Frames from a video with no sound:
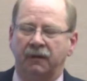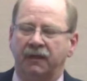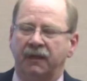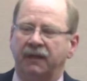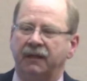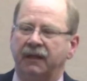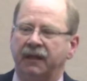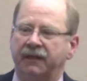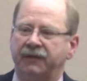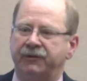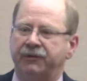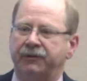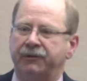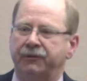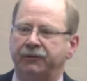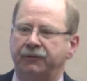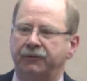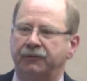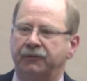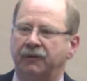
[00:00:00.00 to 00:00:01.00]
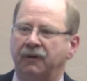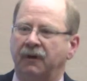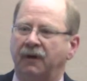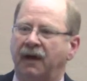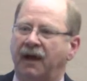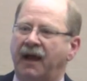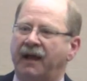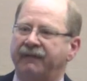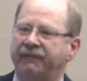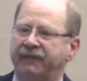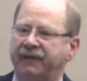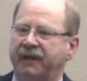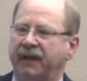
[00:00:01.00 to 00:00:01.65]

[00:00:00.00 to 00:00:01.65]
Can they do IV